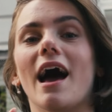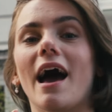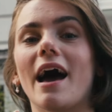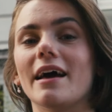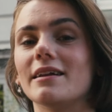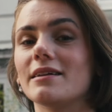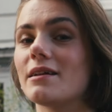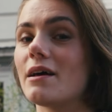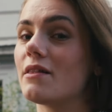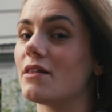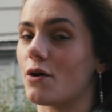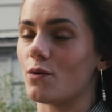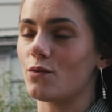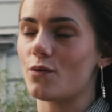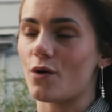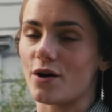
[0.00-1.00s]
And their
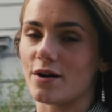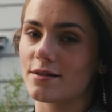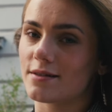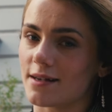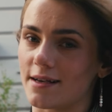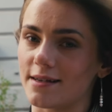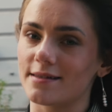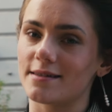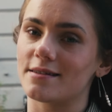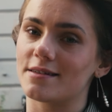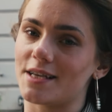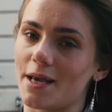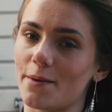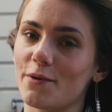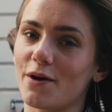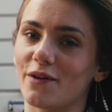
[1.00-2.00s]
own words is
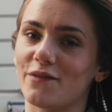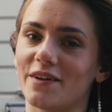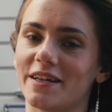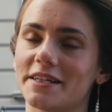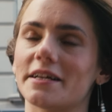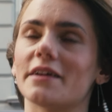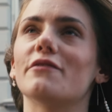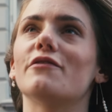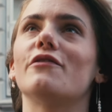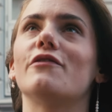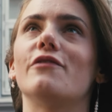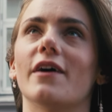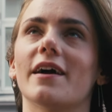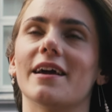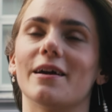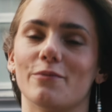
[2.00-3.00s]
cheap, convenient, and
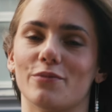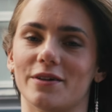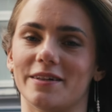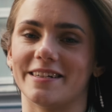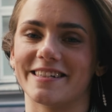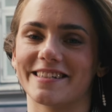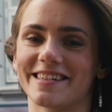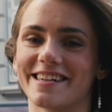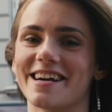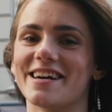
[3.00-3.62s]
f***ing brilliant.